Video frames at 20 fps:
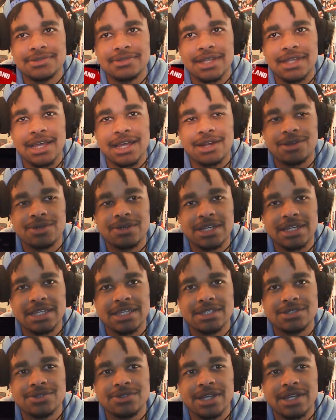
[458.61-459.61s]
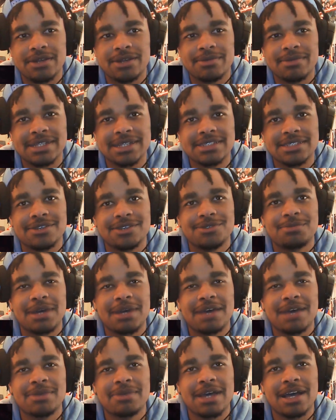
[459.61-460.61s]
I don't want to get too ahead of myself, but
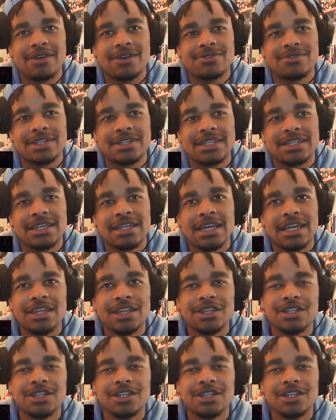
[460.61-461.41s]
I'm confident.